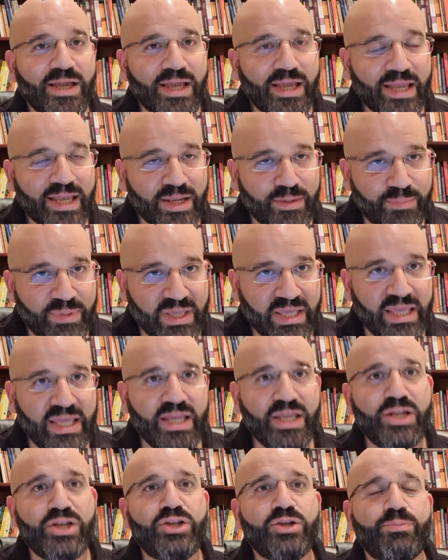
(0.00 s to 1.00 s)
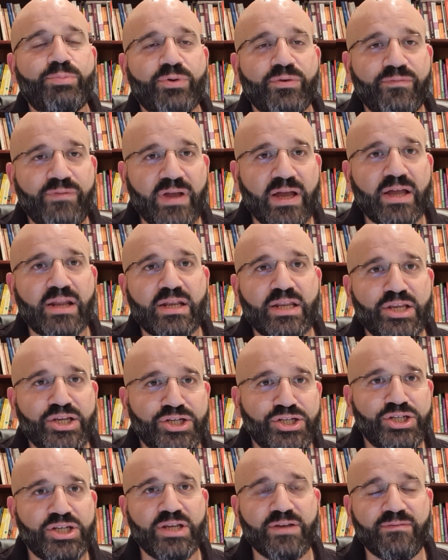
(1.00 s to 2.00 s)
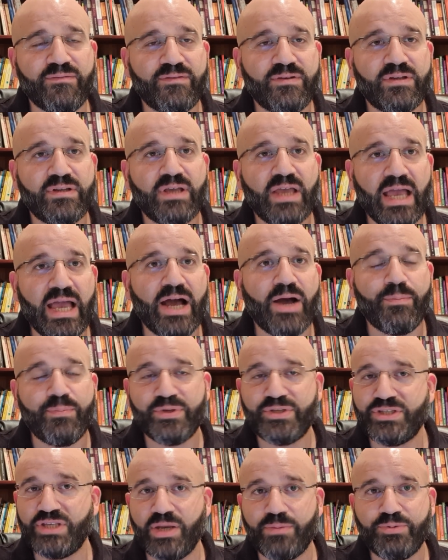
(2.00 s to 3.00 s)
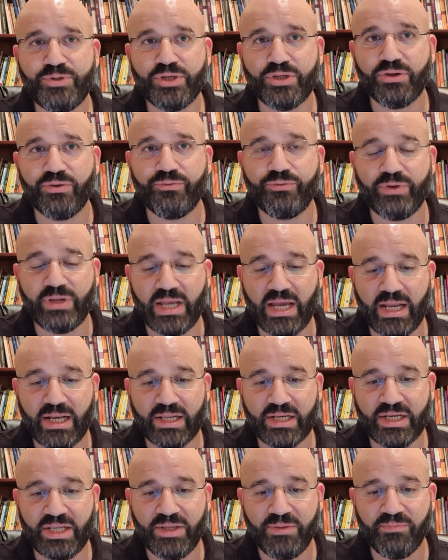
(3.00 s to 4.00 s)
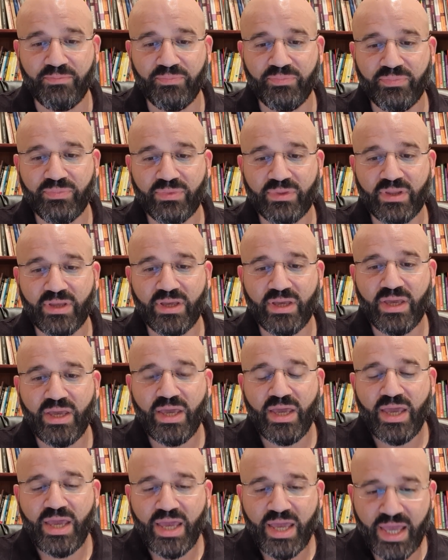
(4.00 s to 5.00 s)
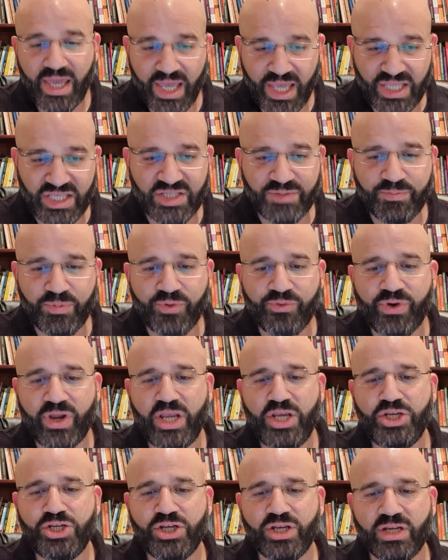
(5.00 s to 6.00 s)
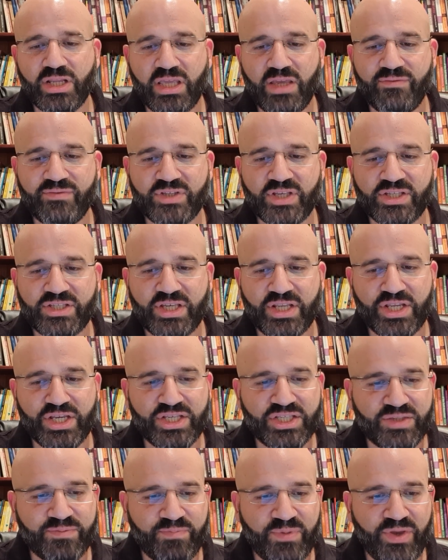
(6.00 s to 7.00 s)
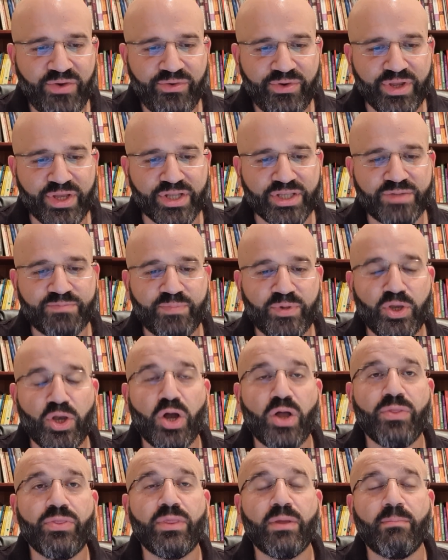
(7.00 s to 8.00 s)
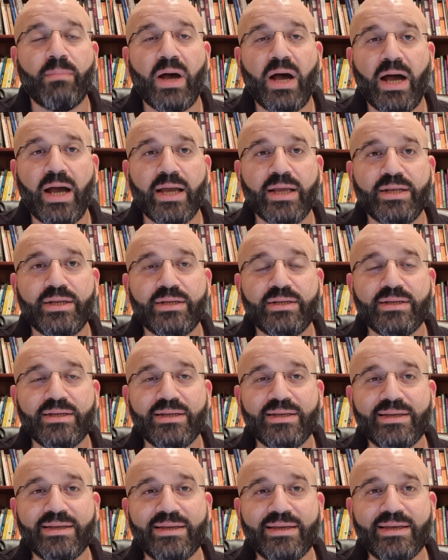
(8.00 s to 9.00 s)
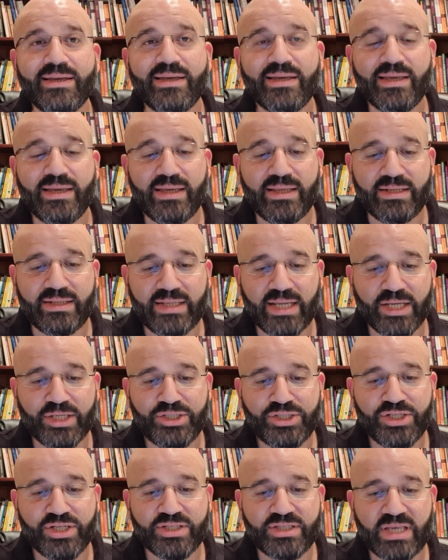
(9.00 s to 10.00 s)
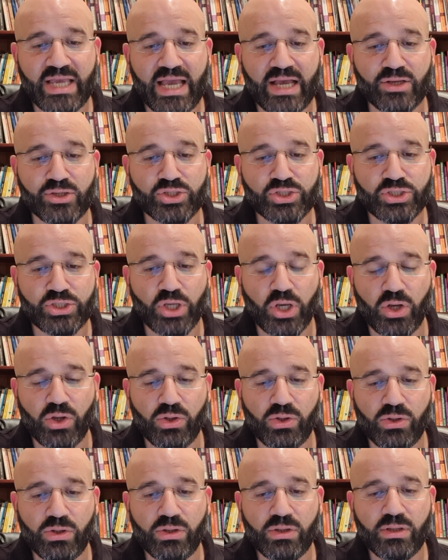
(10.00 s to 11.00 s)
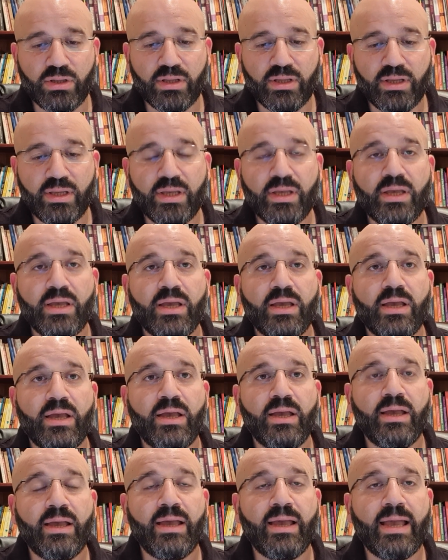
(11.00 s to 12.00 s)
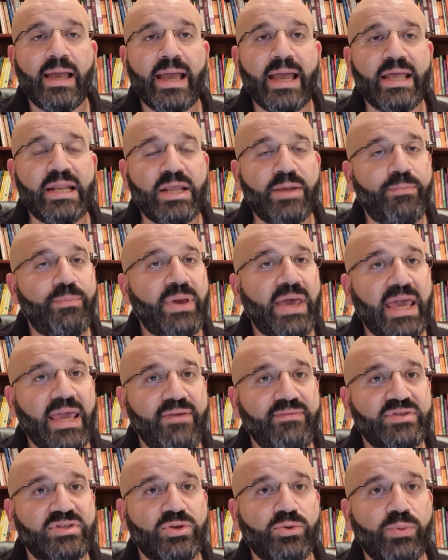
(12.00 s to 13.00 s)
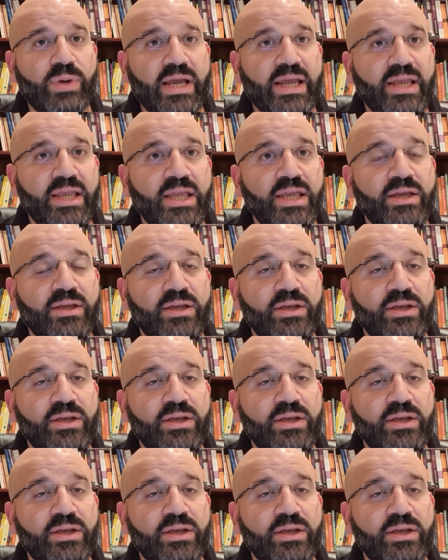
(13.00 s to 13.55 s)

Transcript: can begin to profoundly shift our perception of reality. Inspiration gives us an experience beyond the mind. It touches our soul, and it paves the way